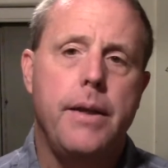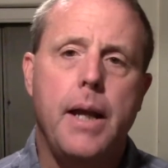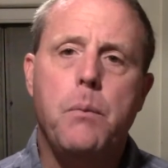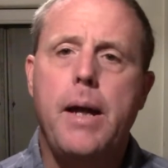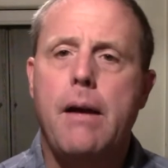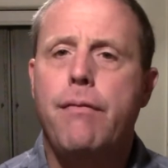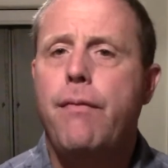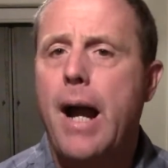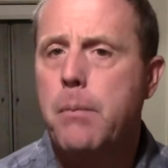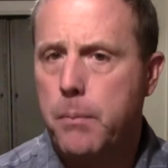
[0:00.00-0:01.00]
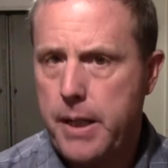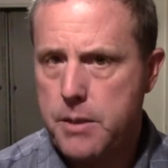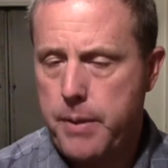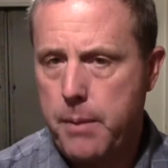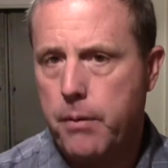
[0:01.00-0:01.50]
Then we have
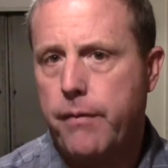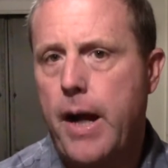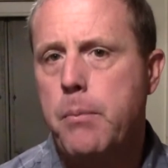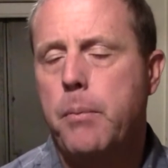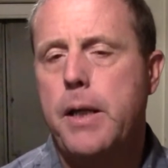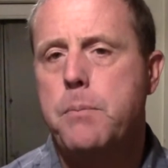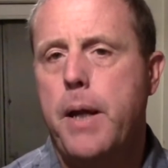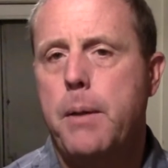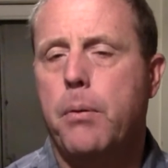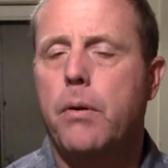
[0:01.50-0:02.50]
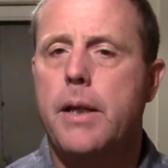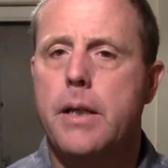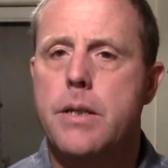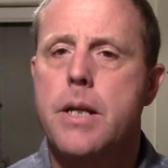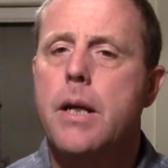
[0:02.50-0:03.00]
fiber-based paper. Fiber-based paper
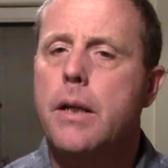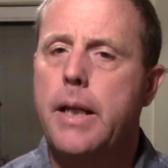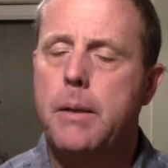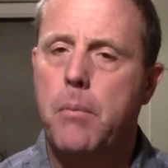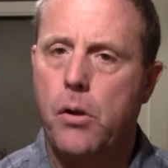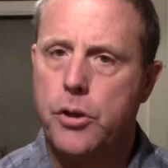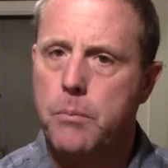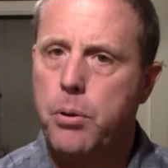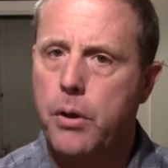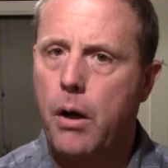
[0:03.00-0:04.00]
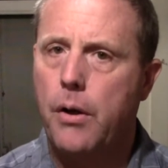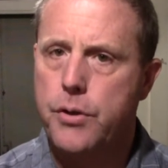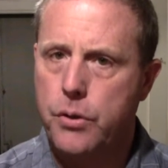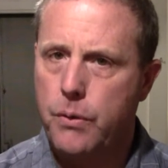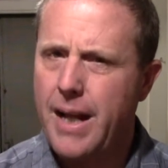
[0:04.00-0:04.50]
is the emulsion put
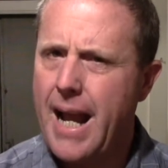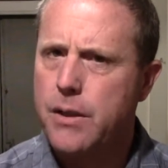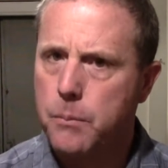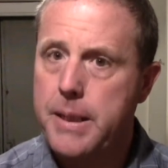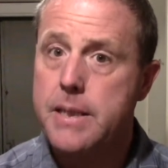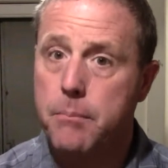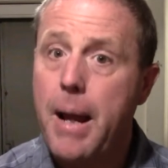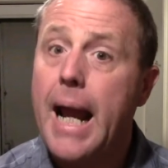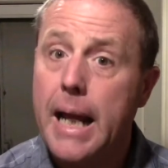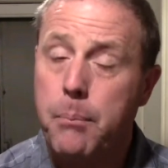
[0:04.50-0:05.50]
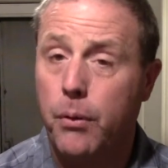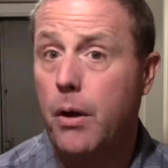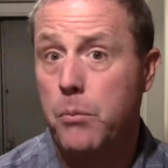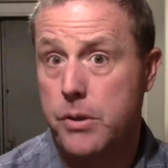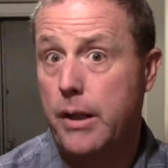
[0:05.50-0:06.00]
onto an actual piece of
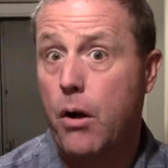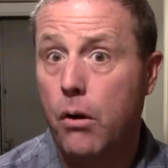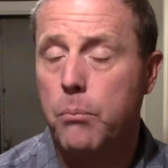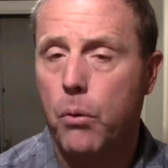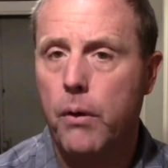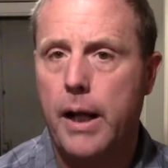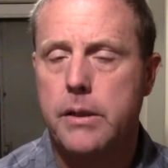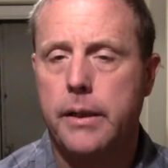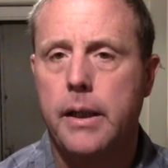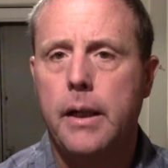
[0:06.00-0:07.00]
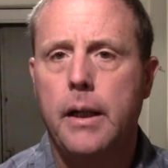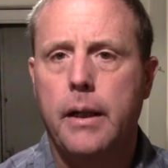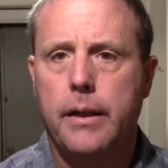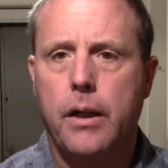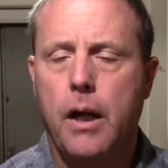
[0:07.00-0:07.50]
paper, almost like cardboard actually,
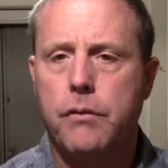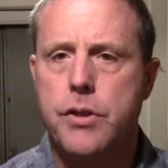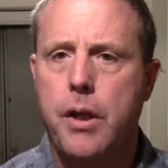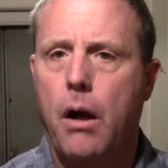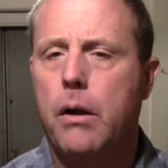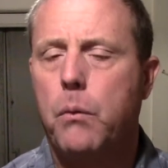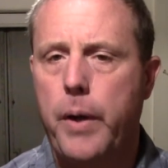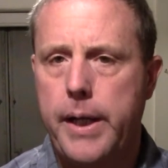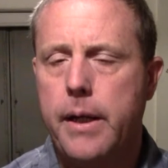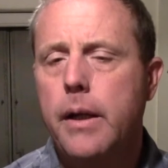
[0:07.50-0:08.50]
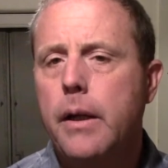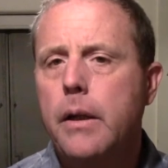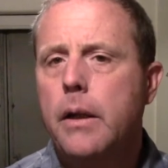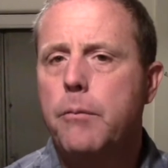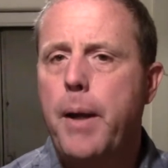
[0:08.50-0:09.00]
like a cover stock weight
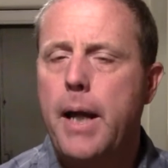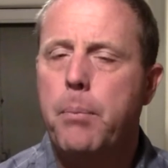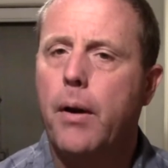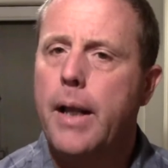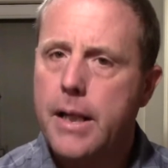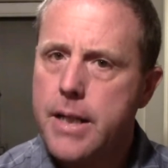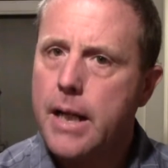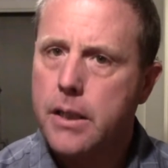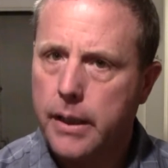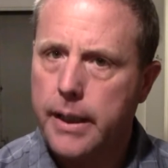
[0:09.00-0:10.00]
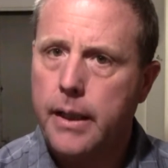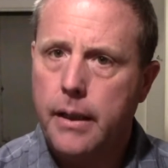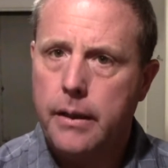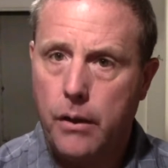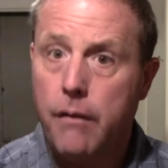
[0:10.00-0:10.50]
of paper. And that's
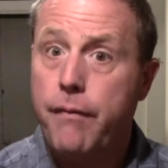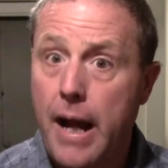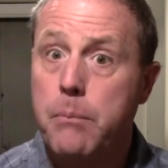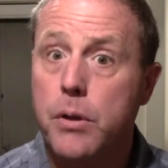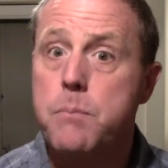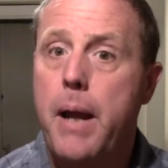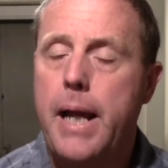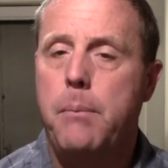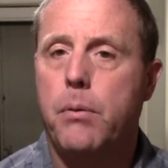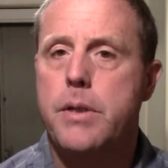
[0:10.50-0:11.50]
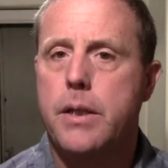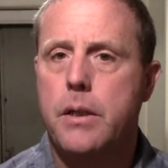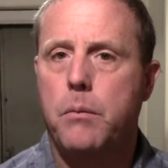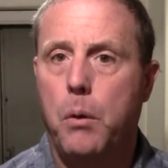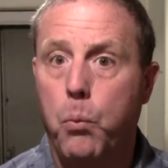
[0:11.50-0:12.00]
actually, a fibrous paper. It's
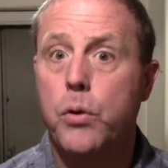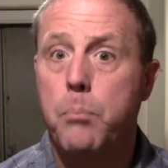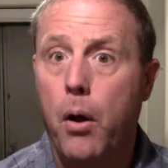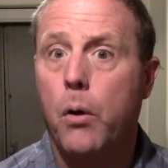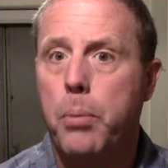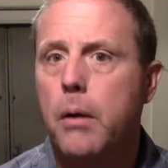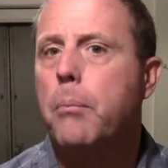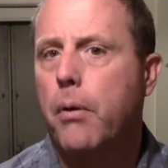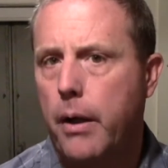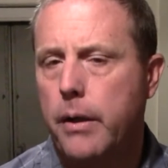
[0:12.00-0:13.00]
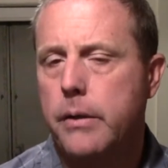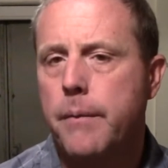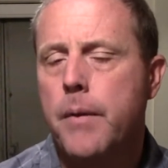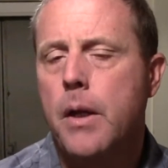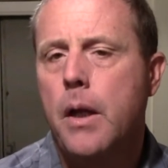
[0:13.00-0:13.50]
actually a wood pulp product.